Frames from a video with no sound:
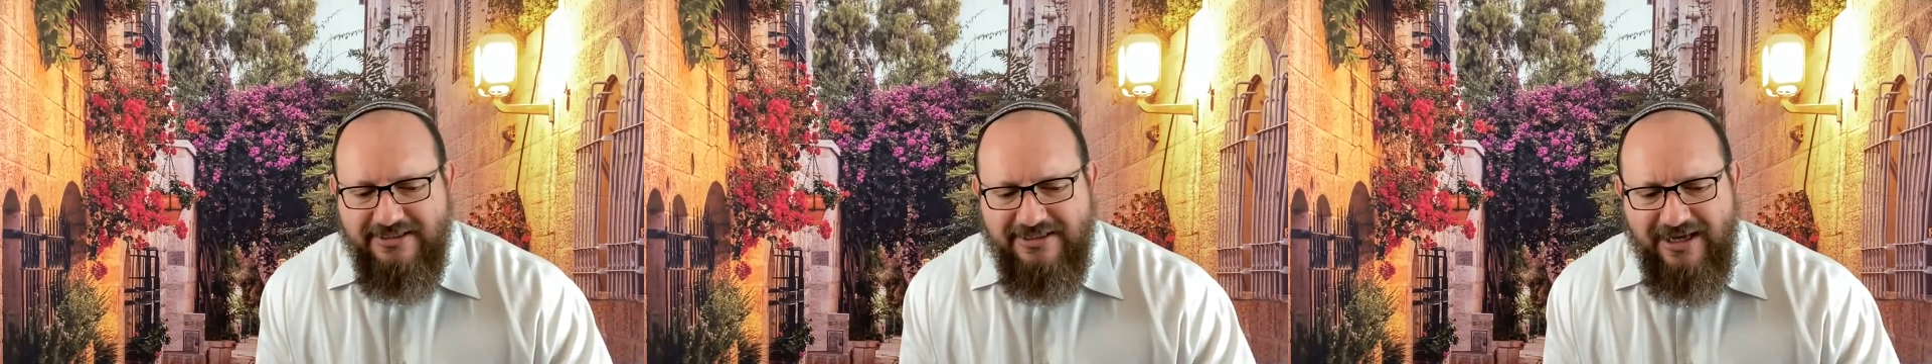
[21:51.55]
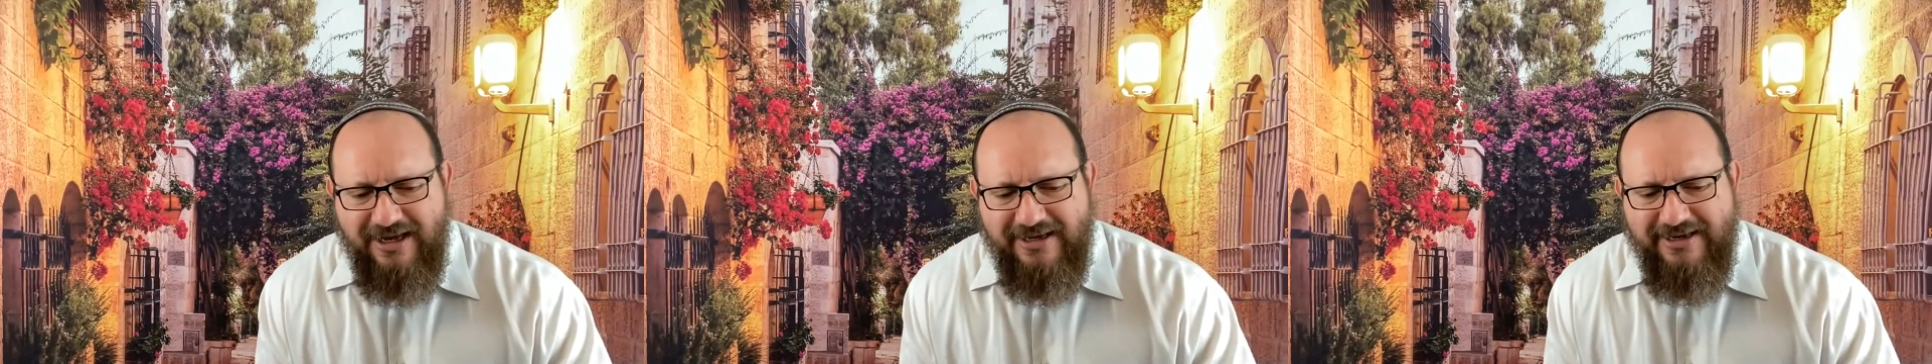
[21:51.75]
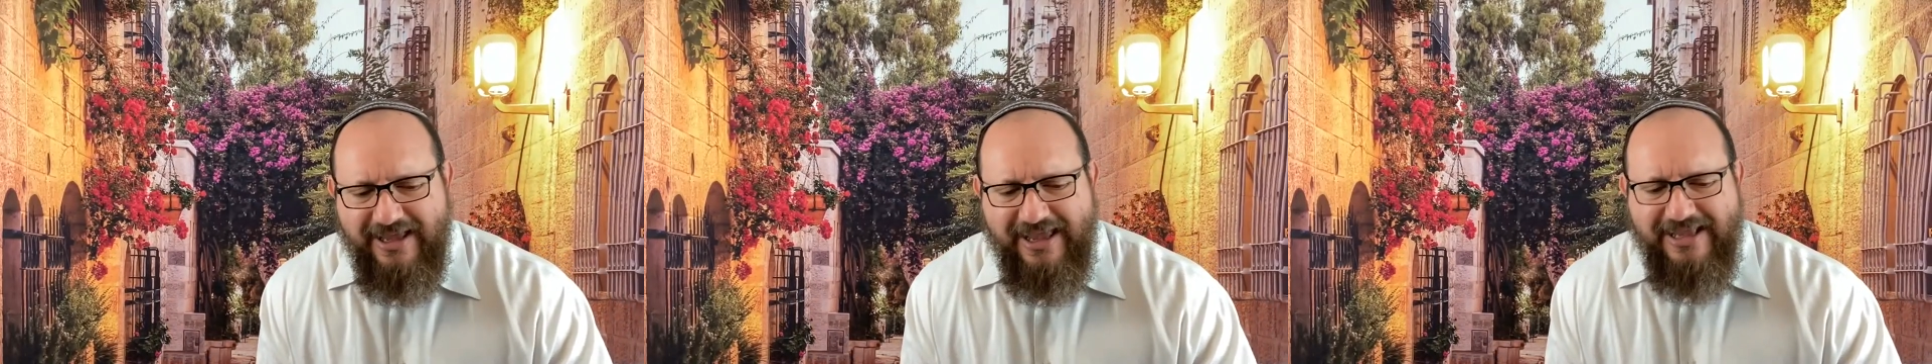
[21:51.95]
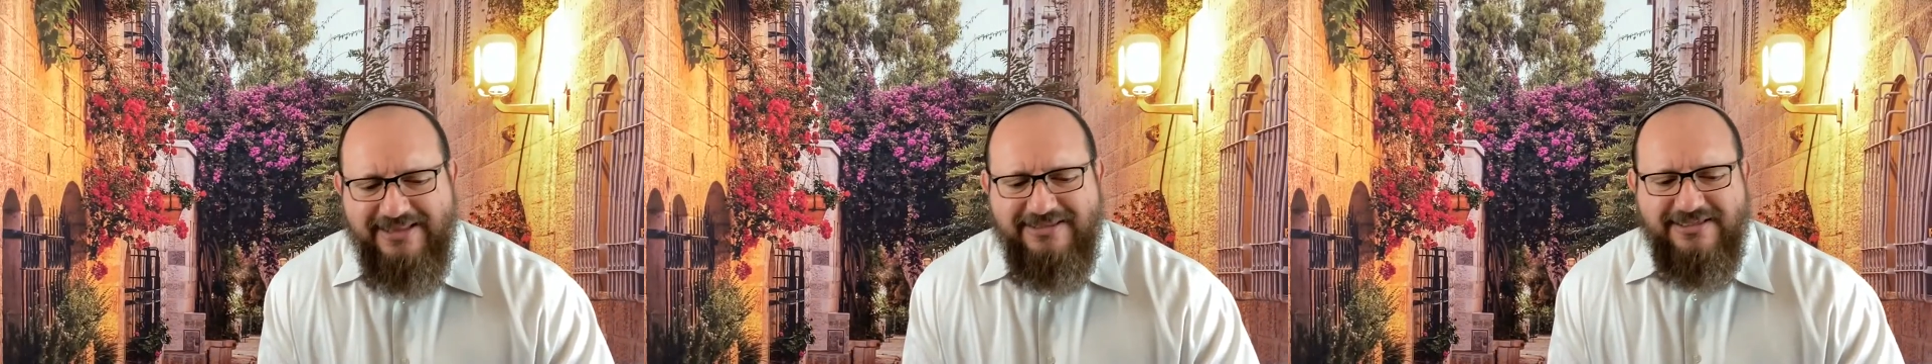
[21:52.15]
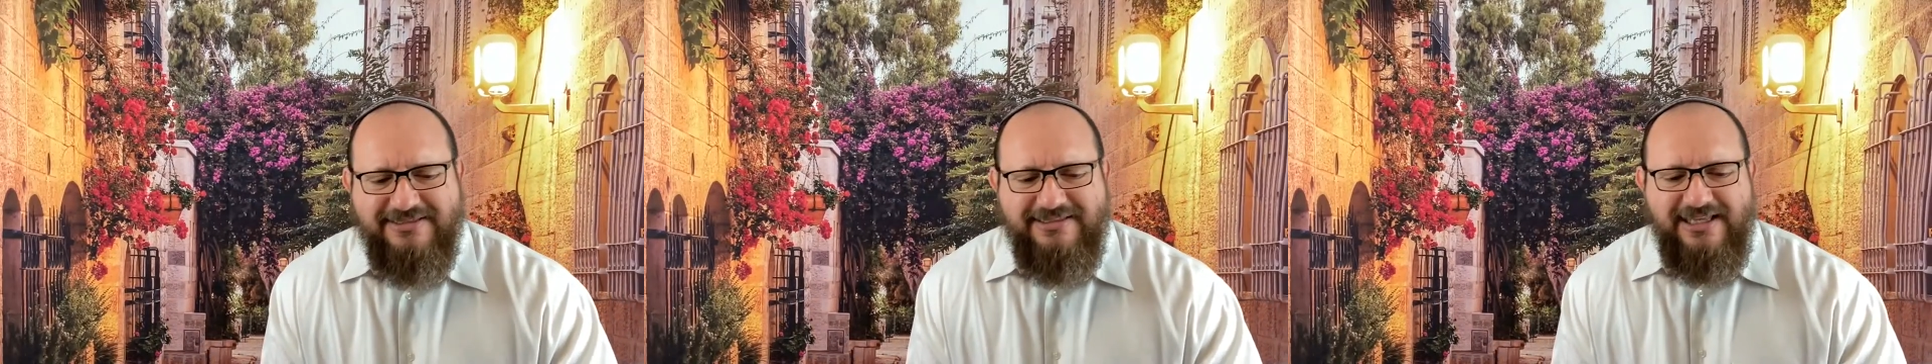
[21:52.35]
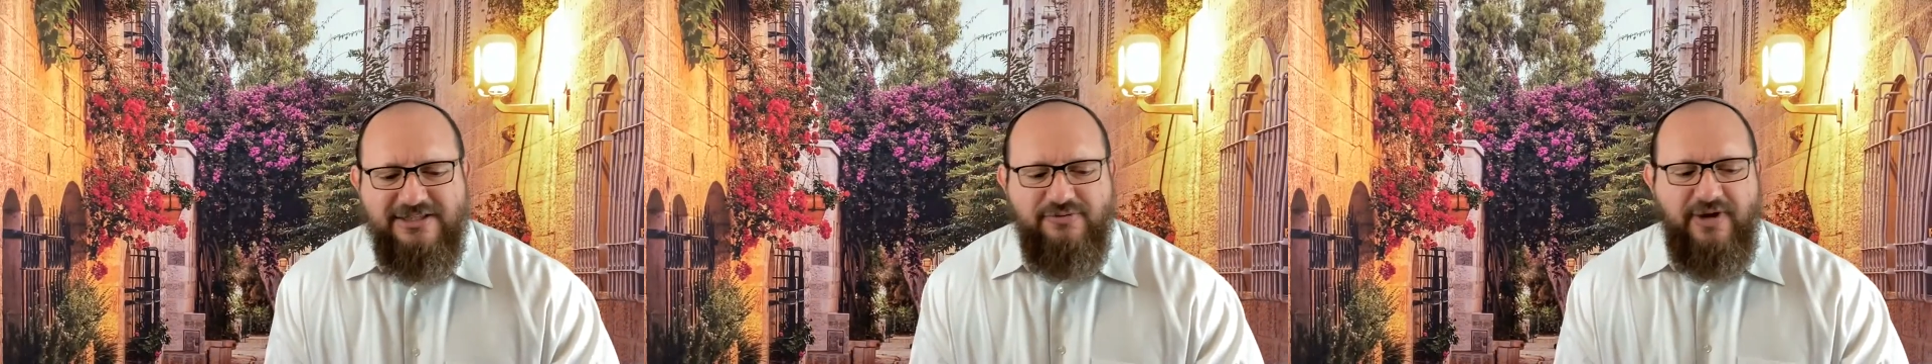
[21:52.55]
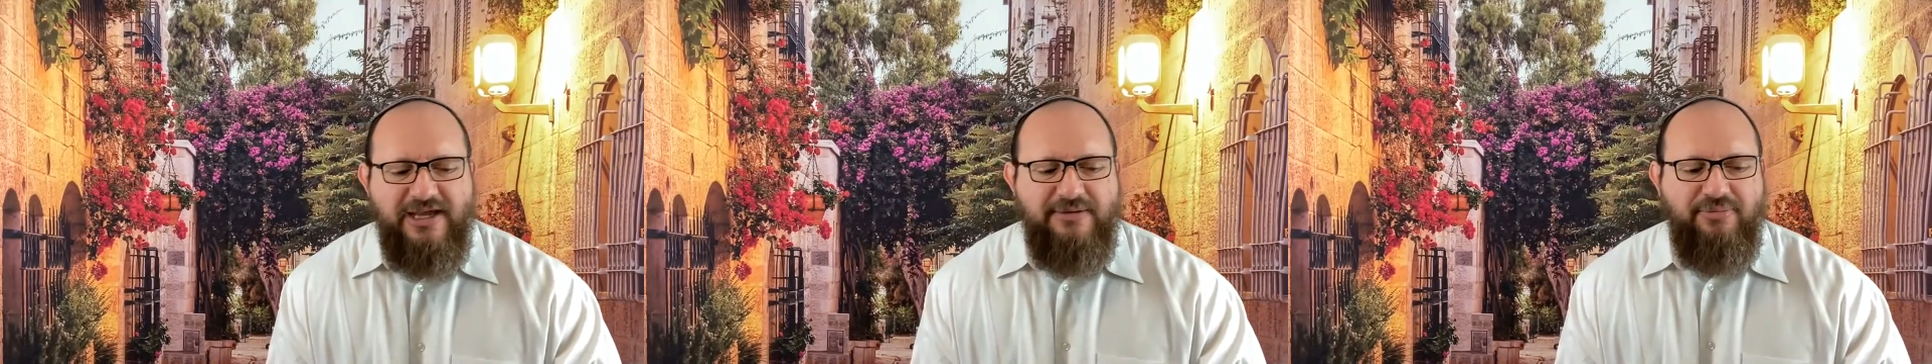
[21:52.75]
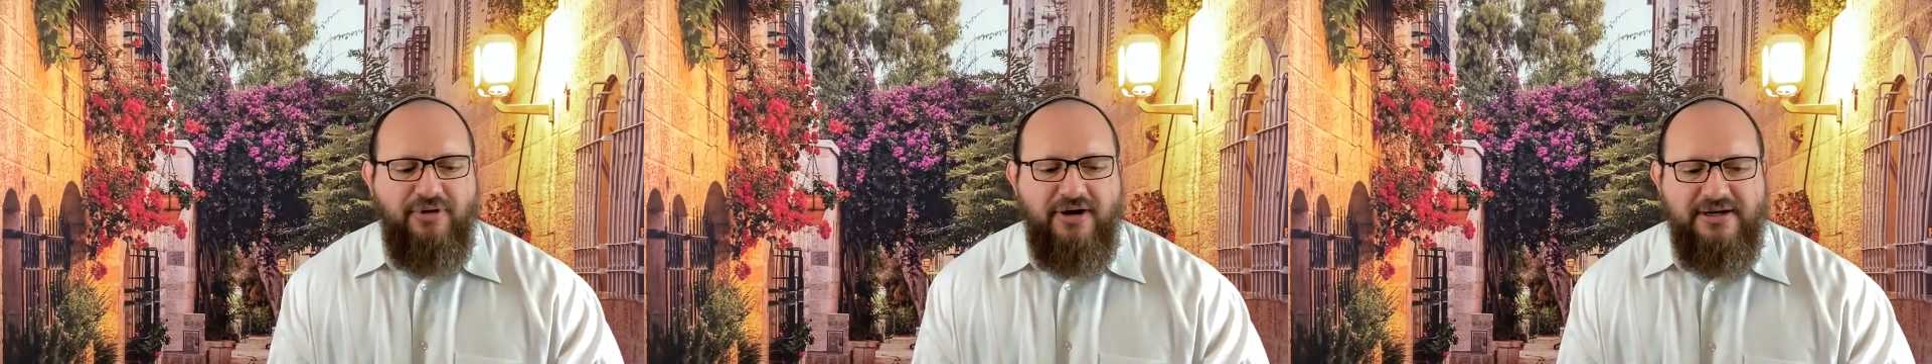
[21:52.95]
God hates us. That's why
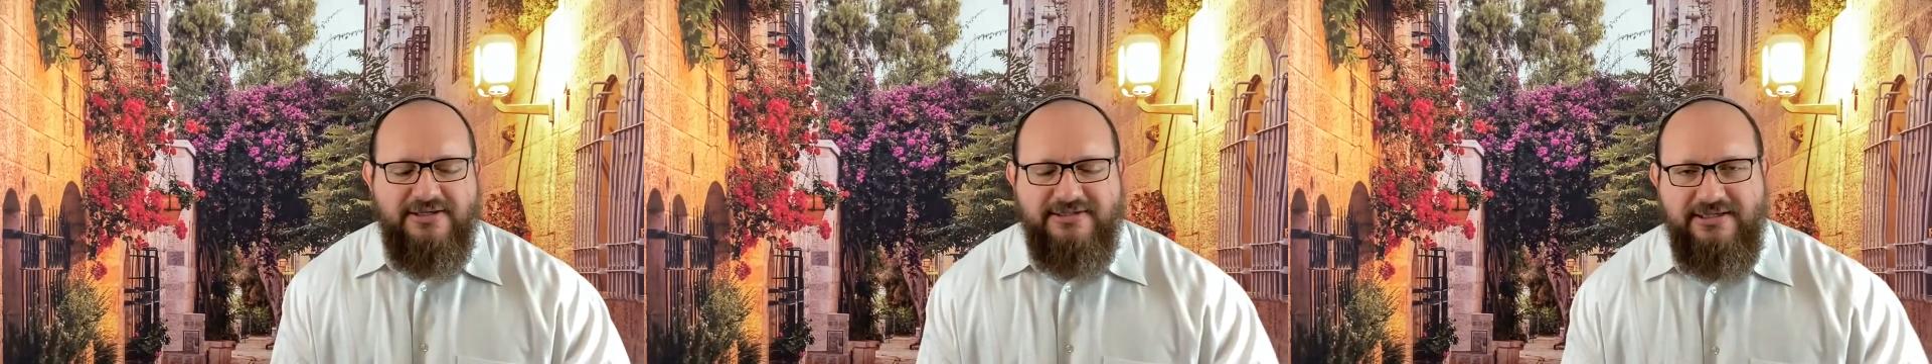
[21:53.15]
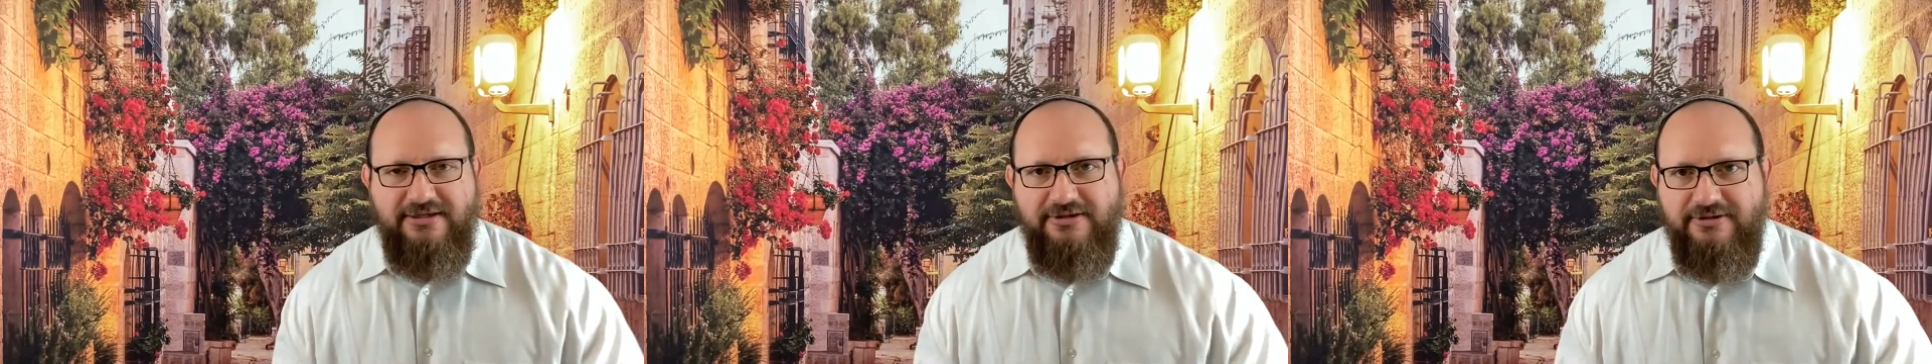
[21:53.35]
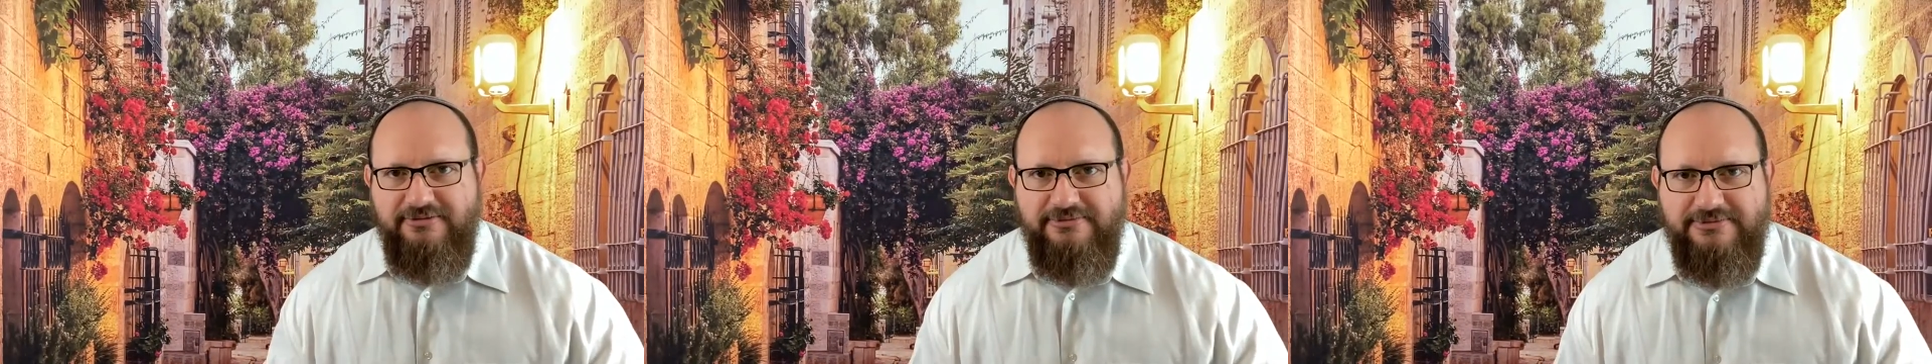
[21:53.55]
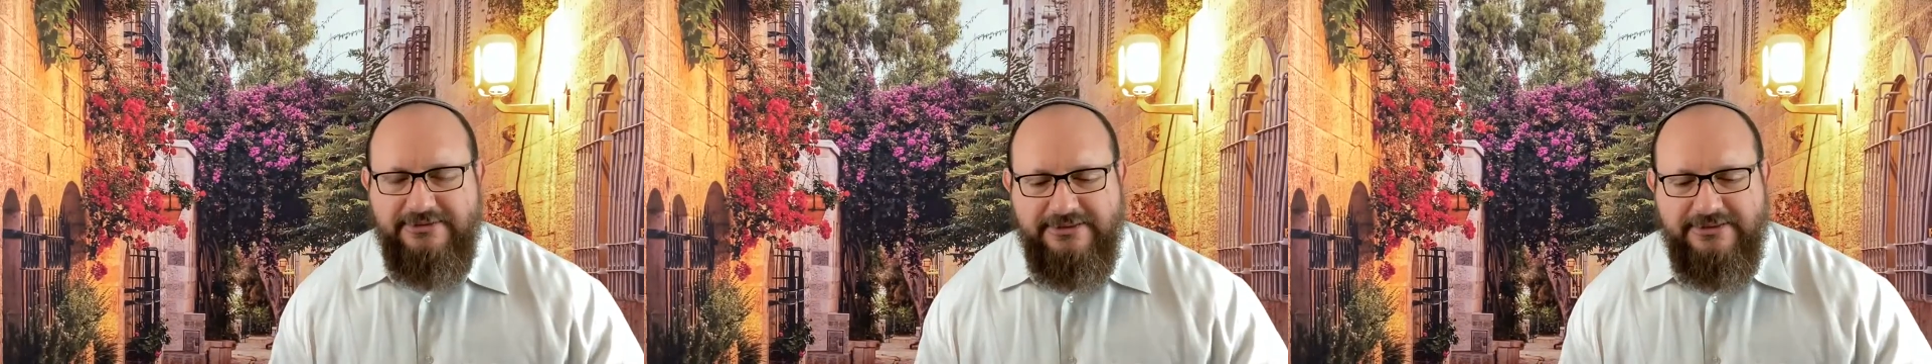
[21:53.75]
he brought us here.